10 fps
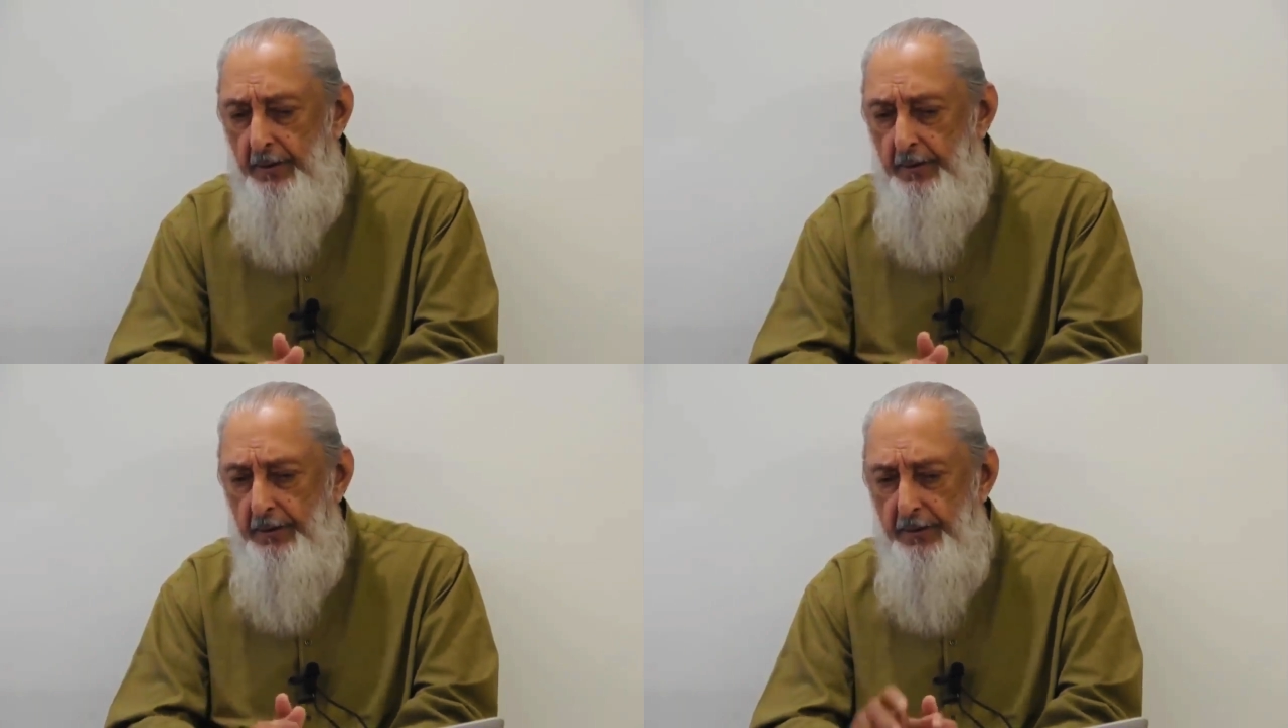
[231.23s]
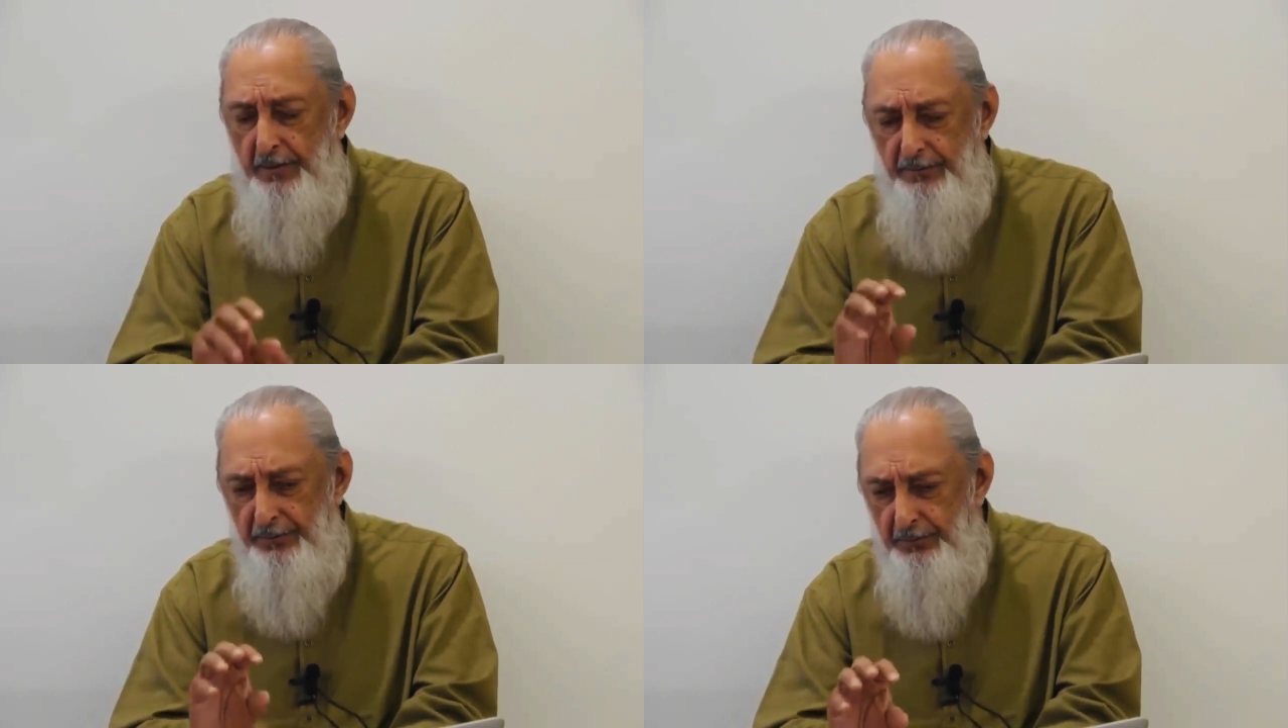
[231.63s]
that
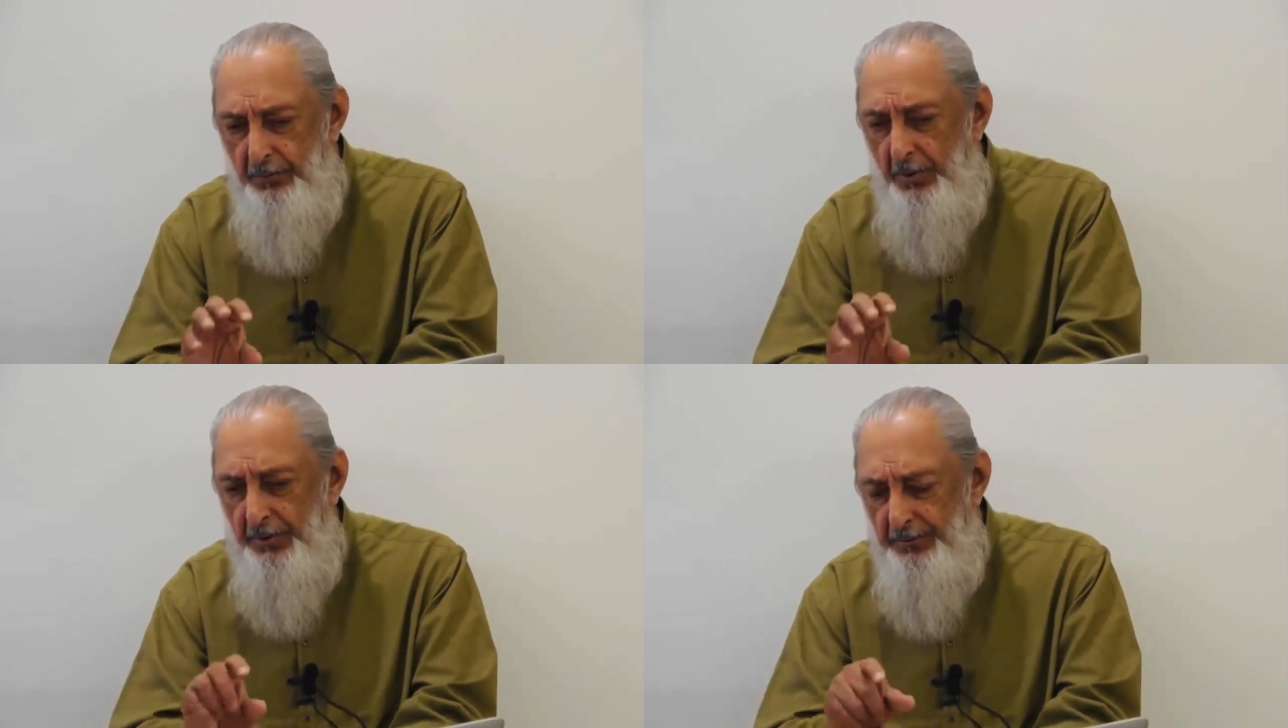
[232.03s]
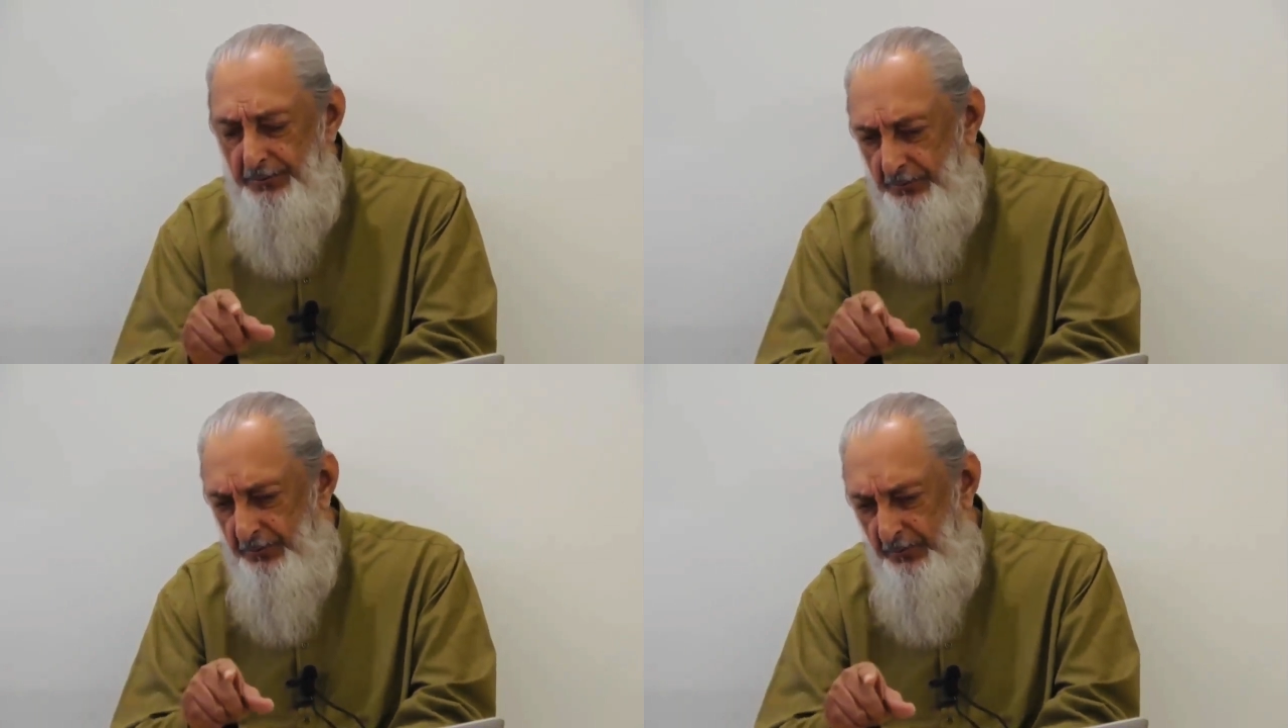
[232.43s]
this
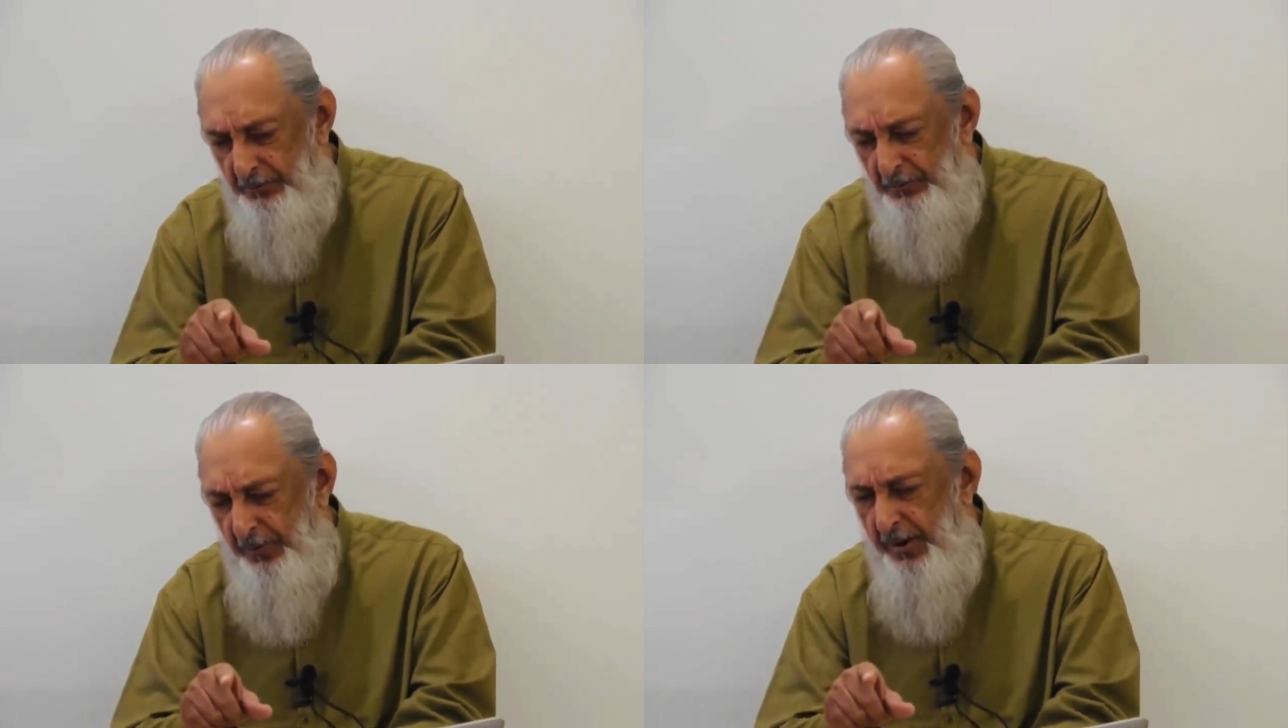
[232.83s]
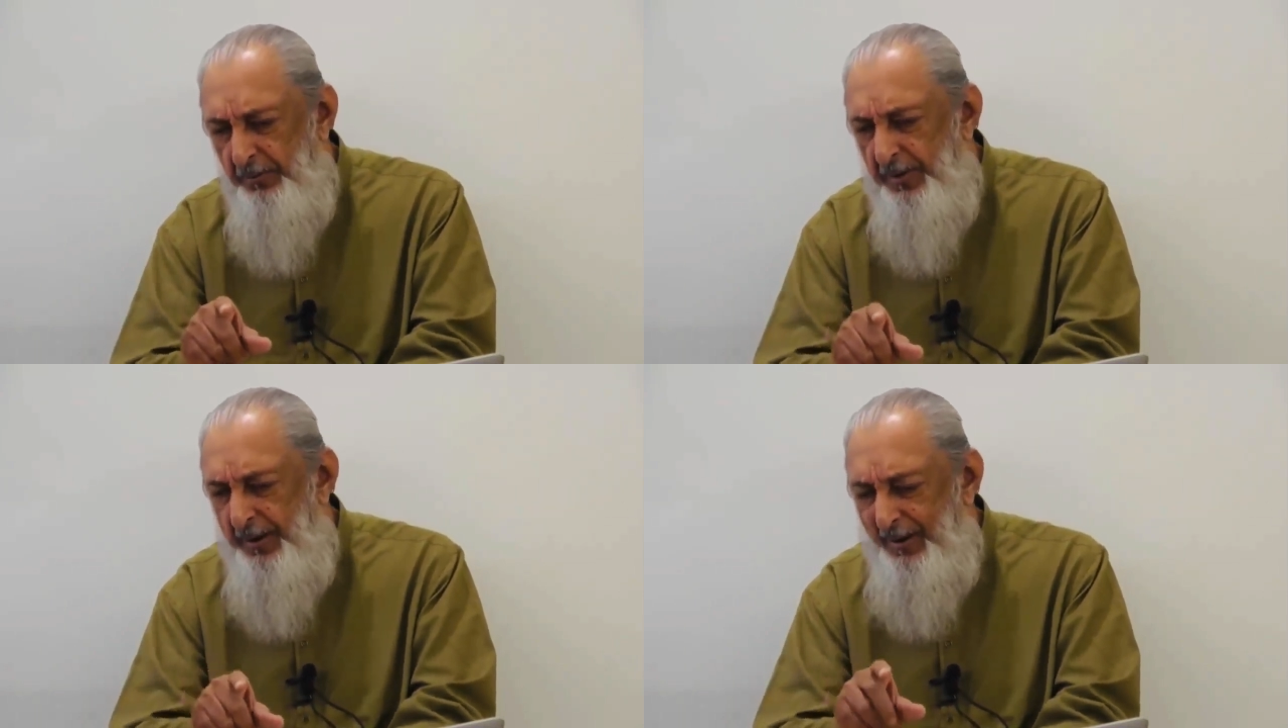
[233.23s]
points
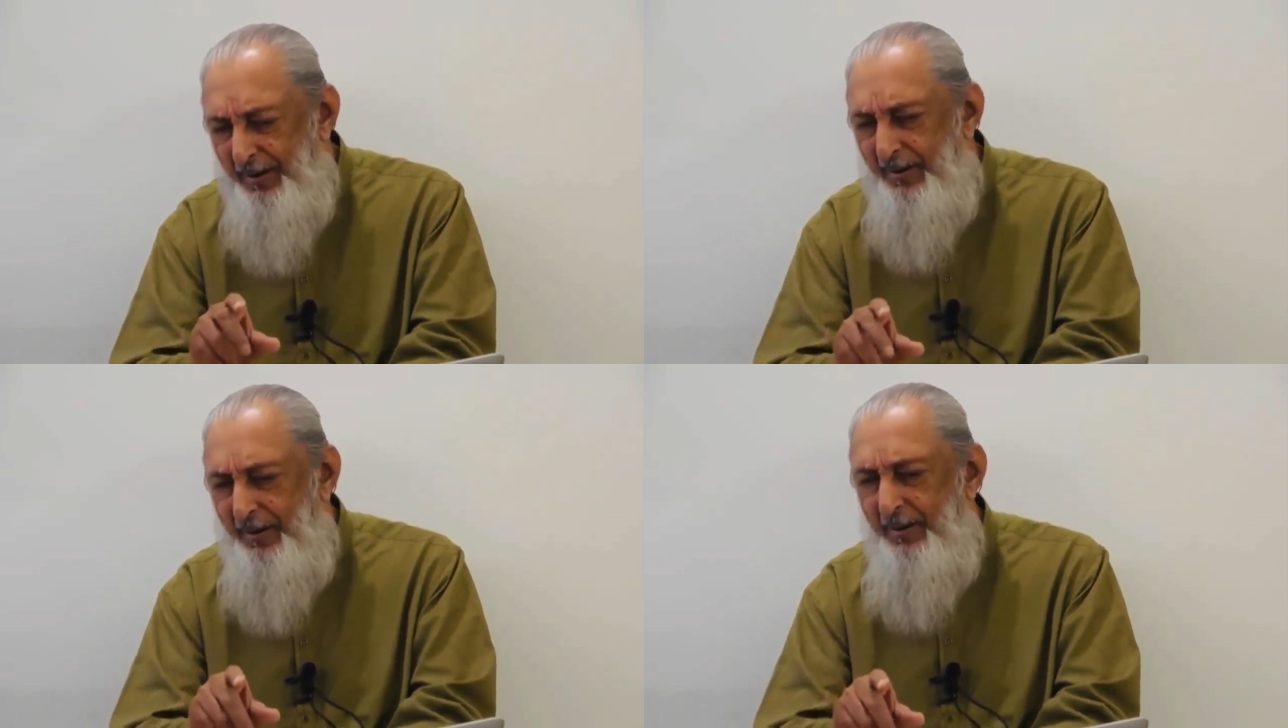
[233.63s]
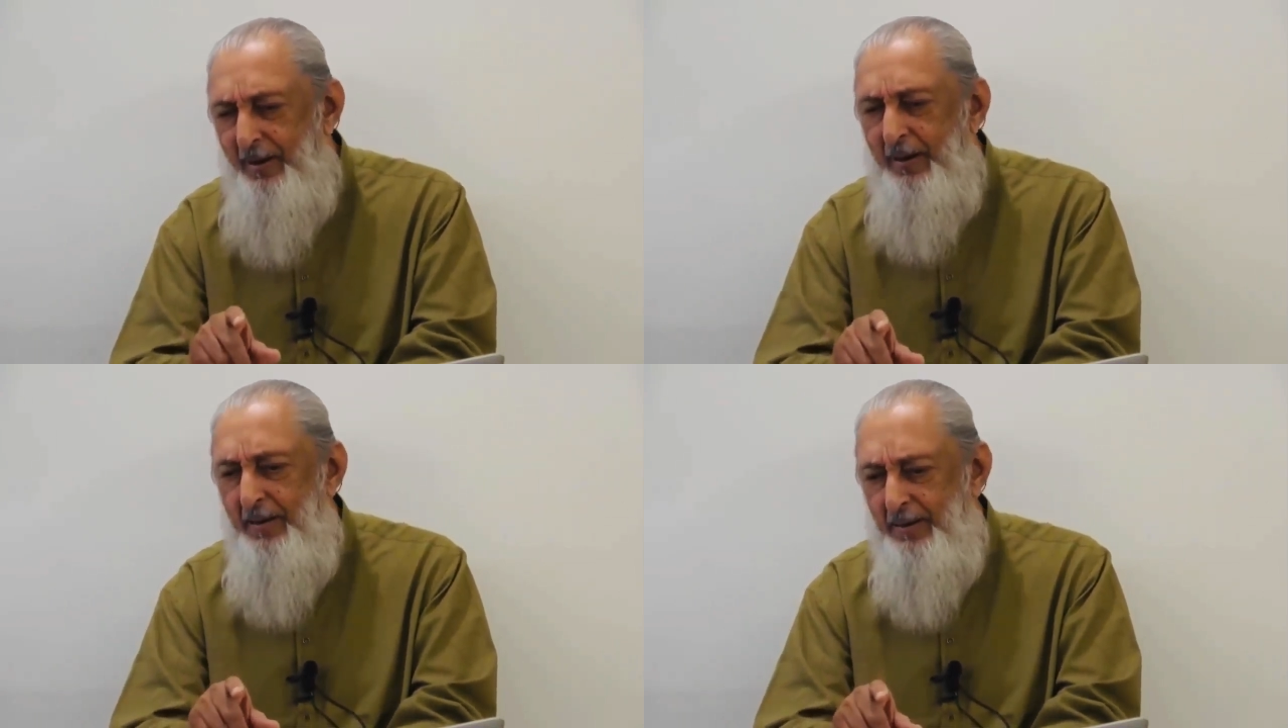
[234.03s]
very
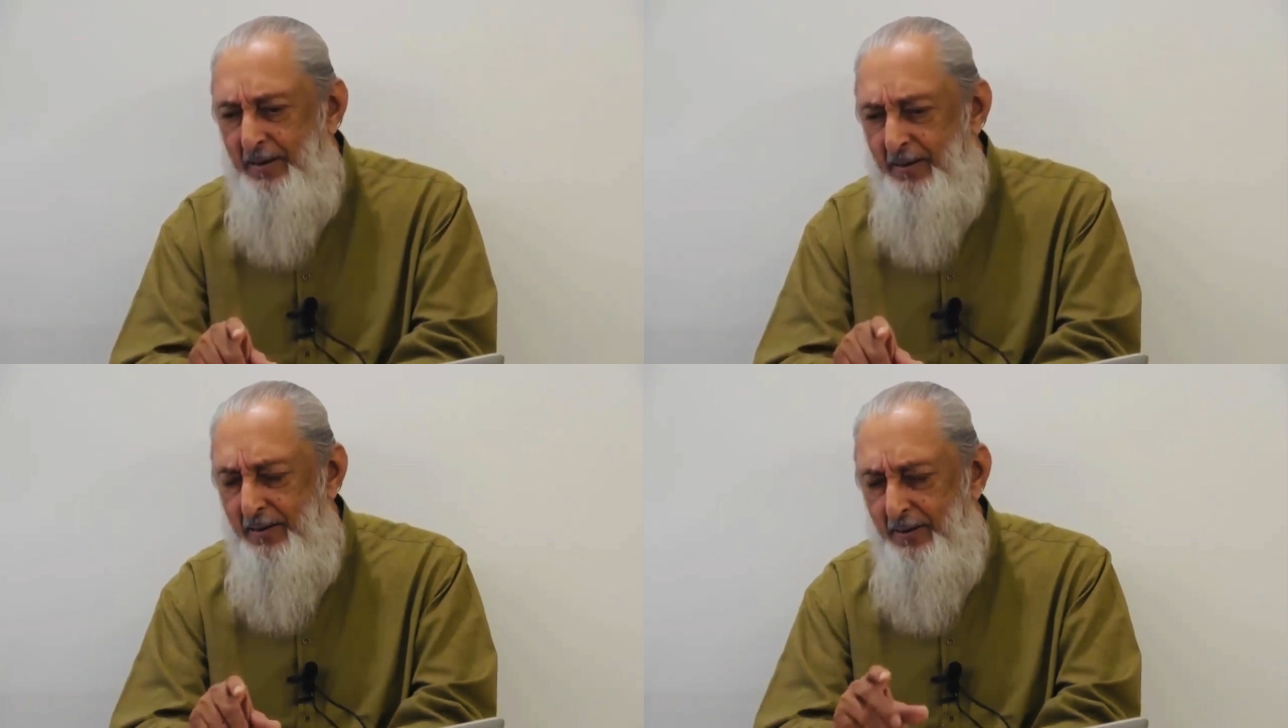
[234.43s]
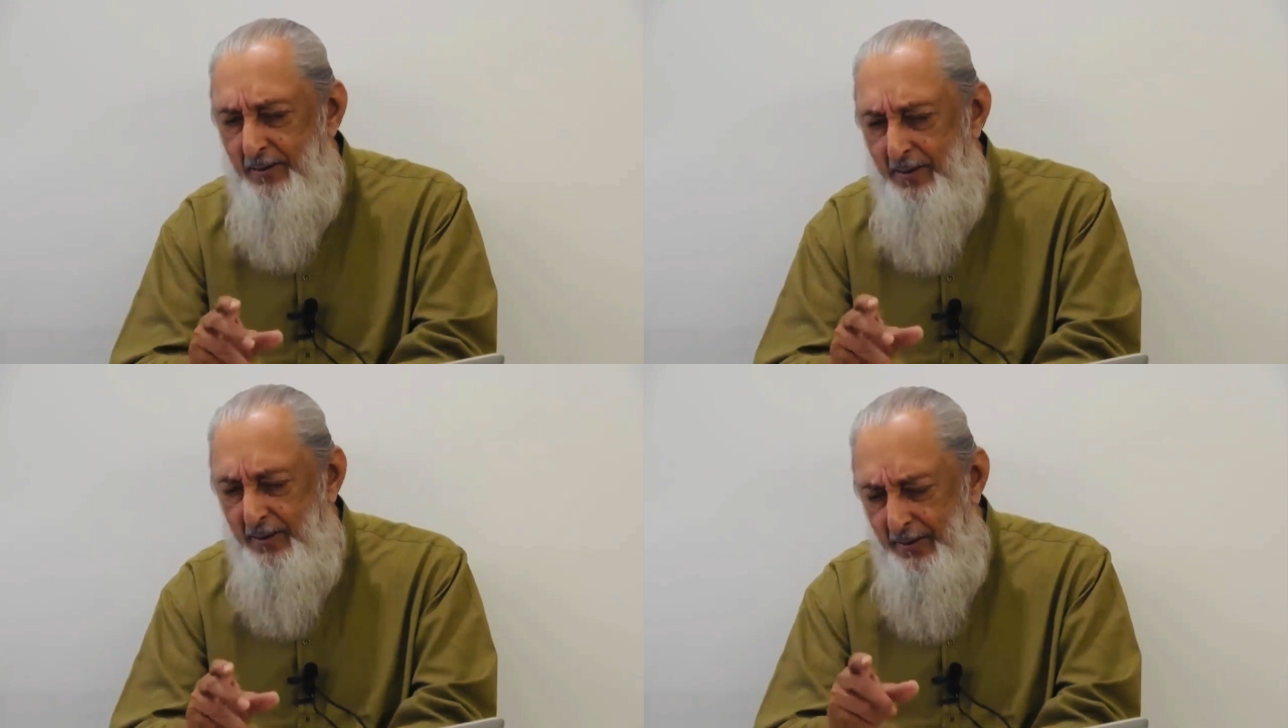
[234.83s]
clearly in